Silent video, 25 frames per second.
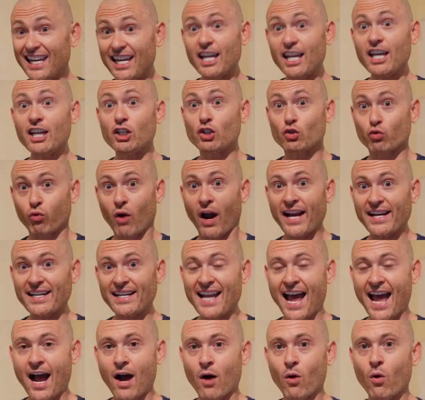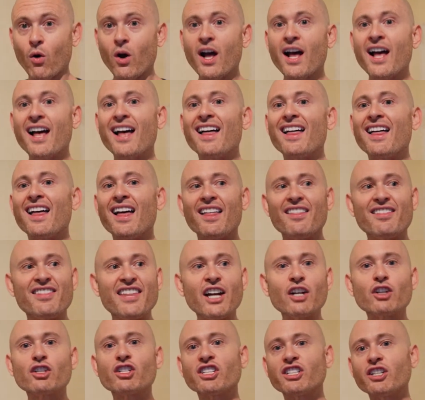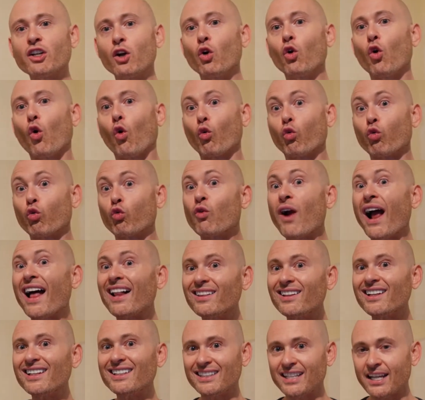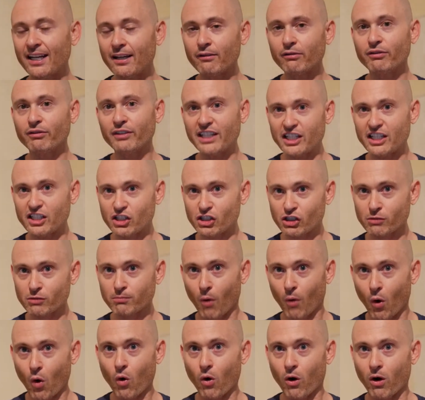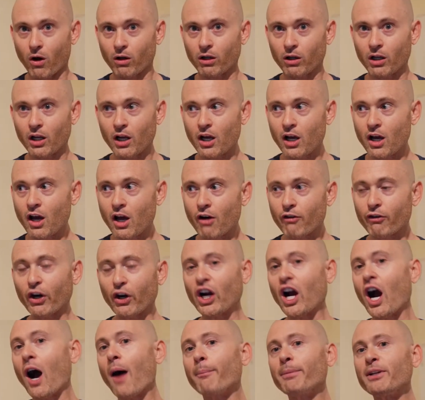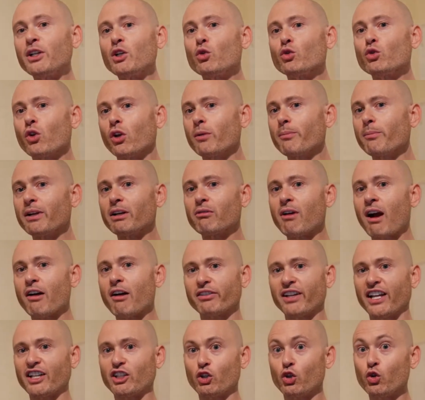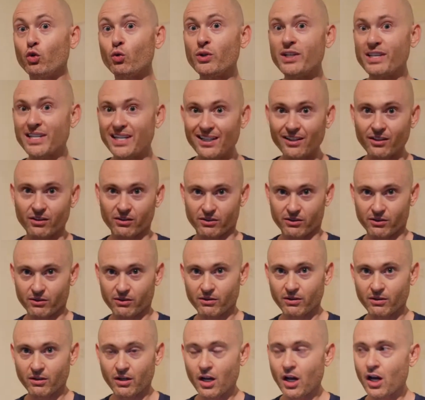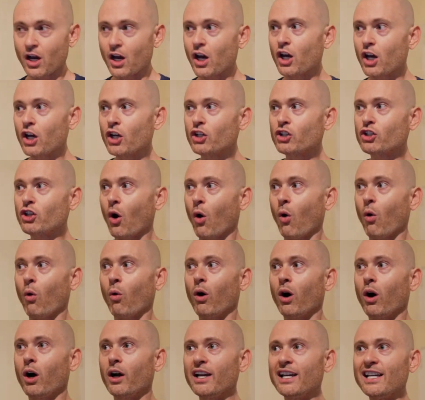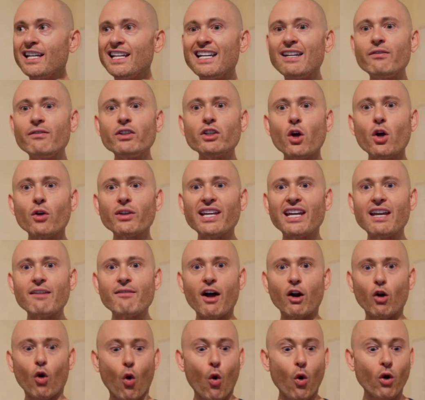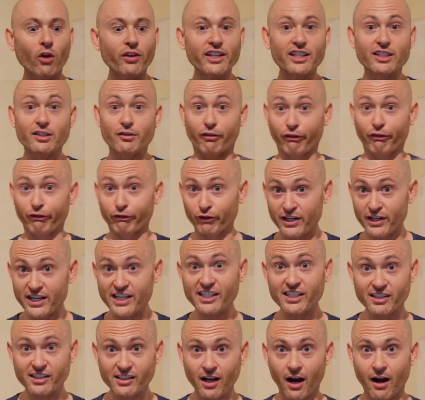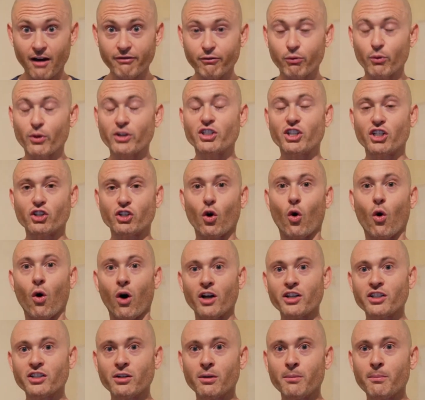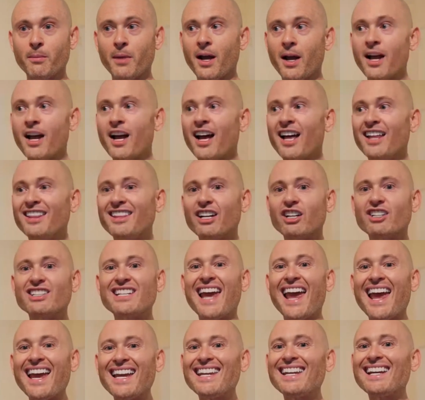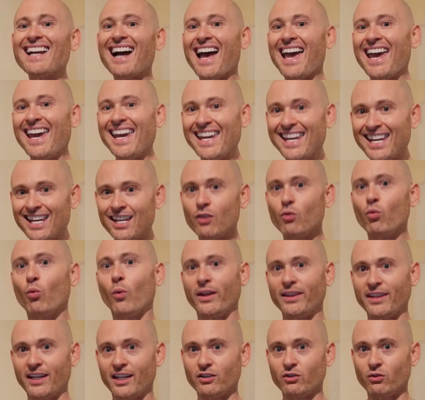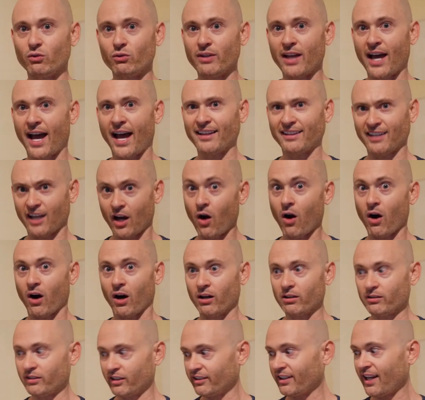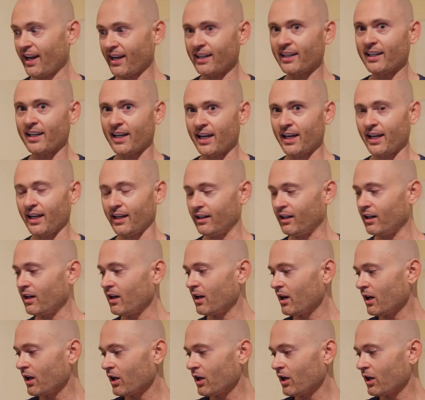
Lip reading: is right now, they're still relatively small for a company who's only been around for like 2 years. So even though they give out all this free stuff, which is awesome, they're taking a hit when they do that. They're taking a hit.